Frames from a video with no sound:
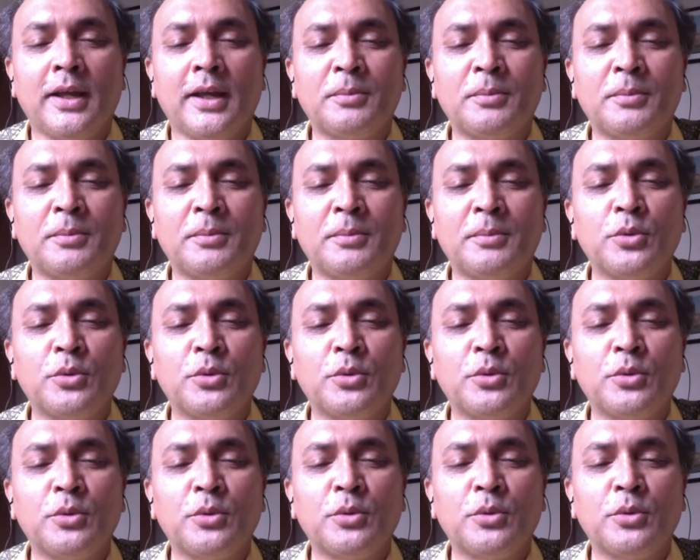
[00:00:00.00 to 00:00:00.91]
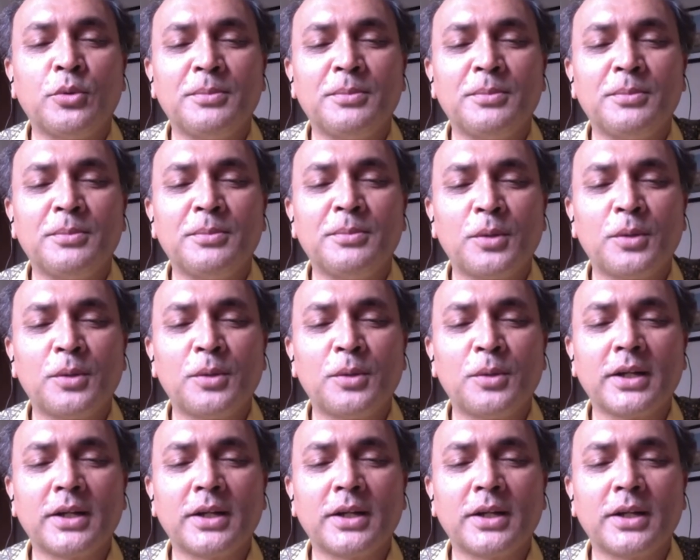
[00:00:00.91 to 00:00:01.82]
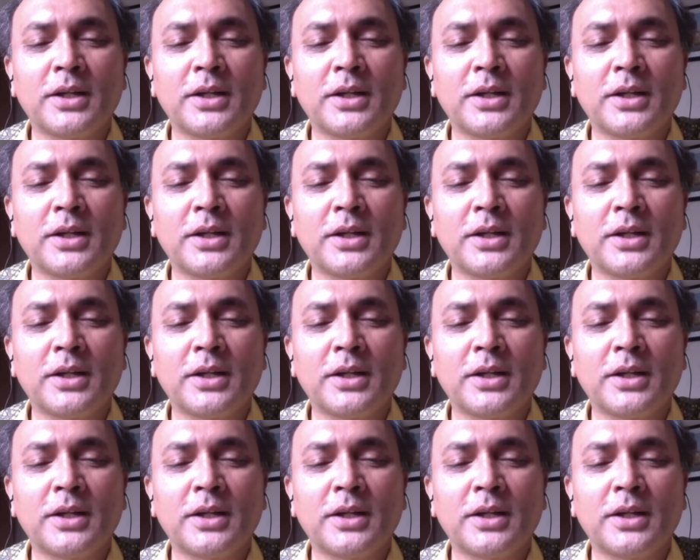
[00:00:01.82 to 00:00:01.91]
bioactive natural products,